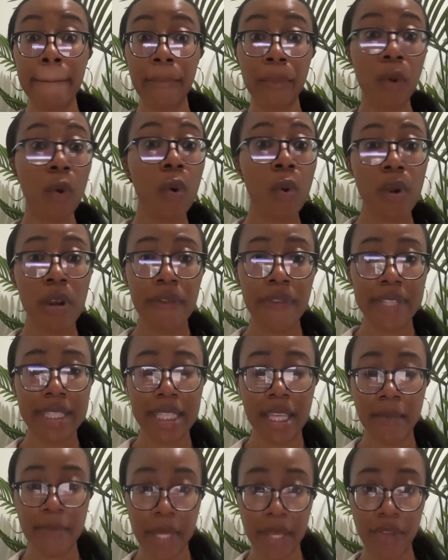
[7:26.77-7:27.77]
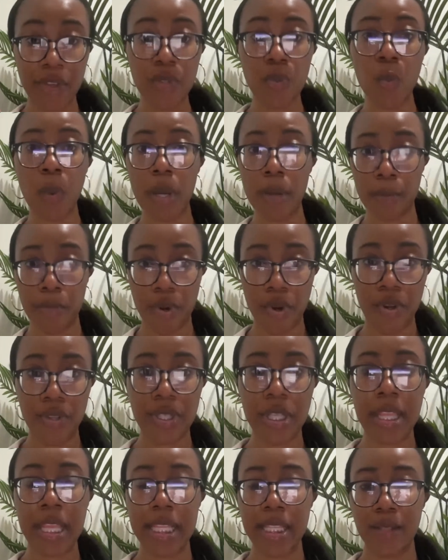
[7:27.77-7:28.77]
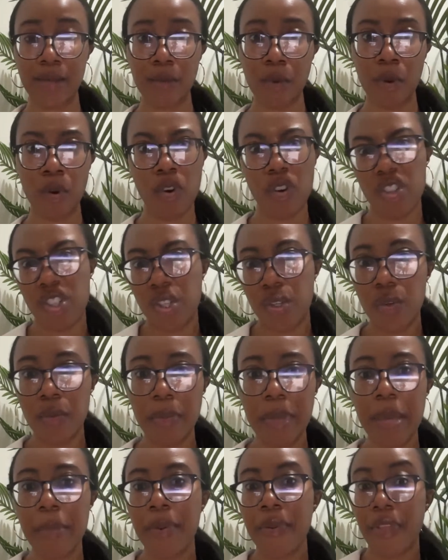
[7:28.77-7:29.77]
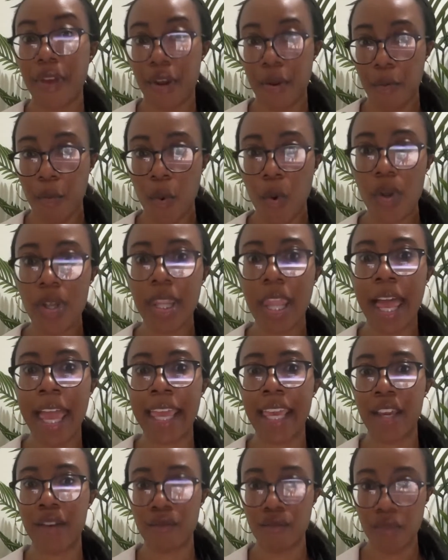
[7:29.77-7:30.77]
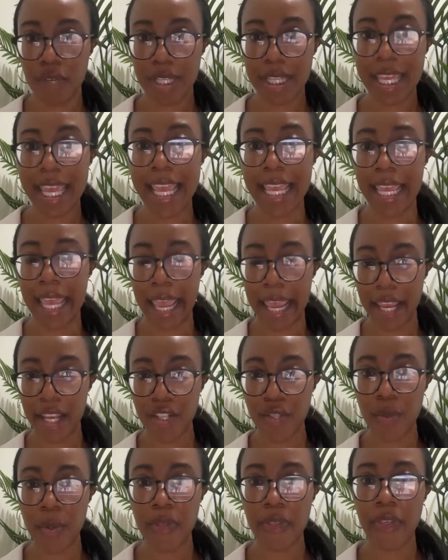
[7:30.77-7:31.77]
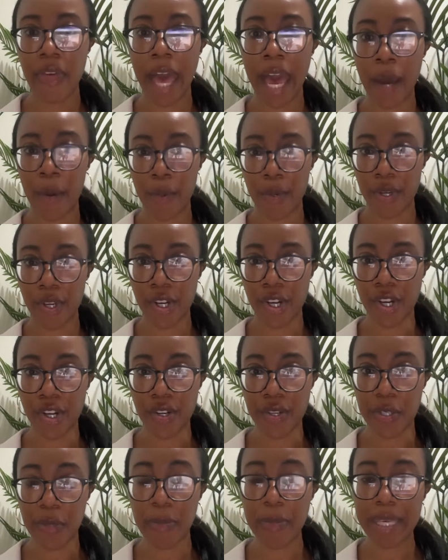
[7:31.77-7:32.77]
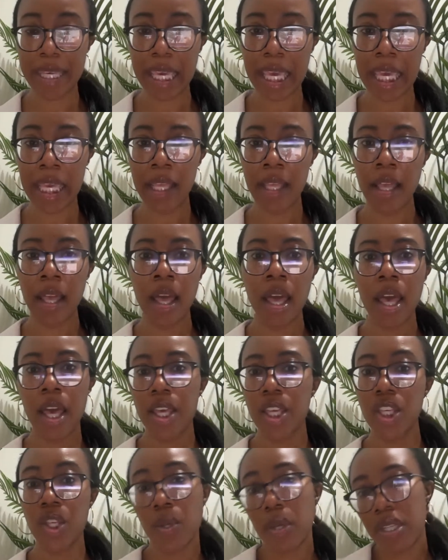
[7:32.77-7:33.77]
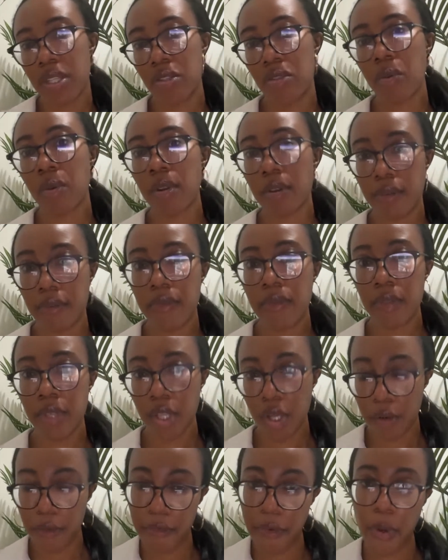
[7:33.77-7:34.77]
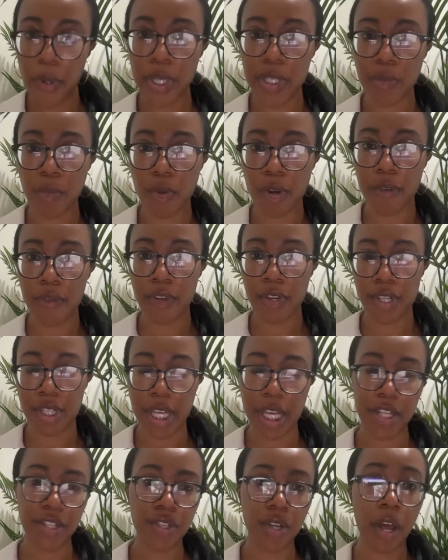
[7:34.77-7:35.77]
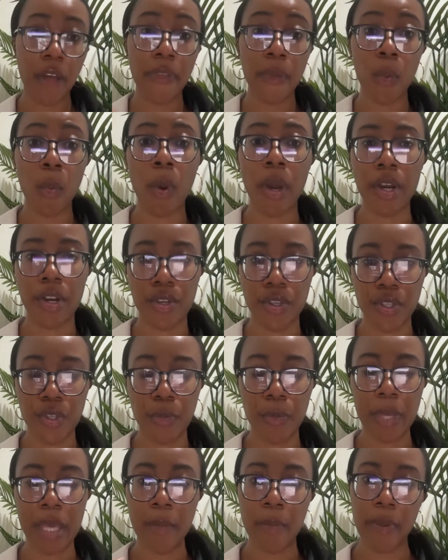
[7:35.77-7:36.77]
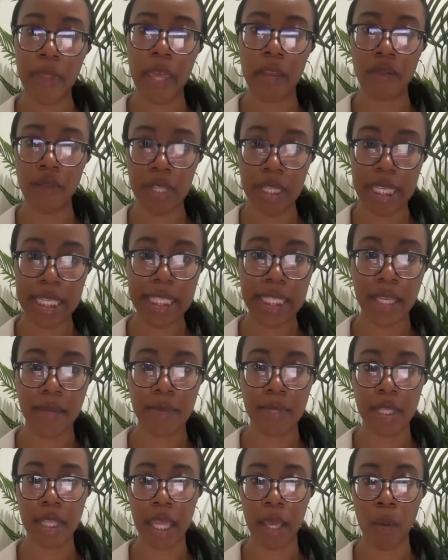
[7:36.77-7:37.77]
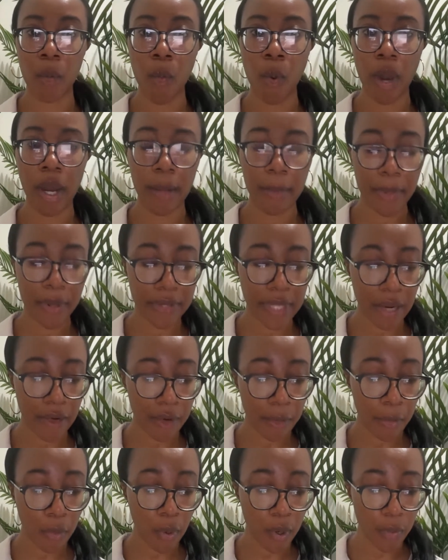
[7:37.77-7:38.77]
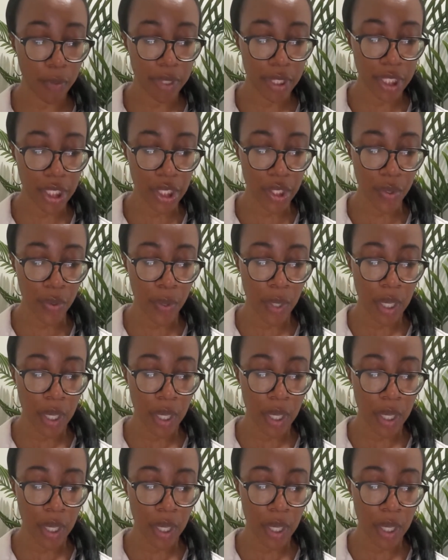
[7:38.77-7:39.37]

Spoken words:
or if it seems like there's one person that's or two people that are more like really engaged with how you're speaking, you can sort of, focus more of your attention on the one or two people that really seem to like want to build that rapport with you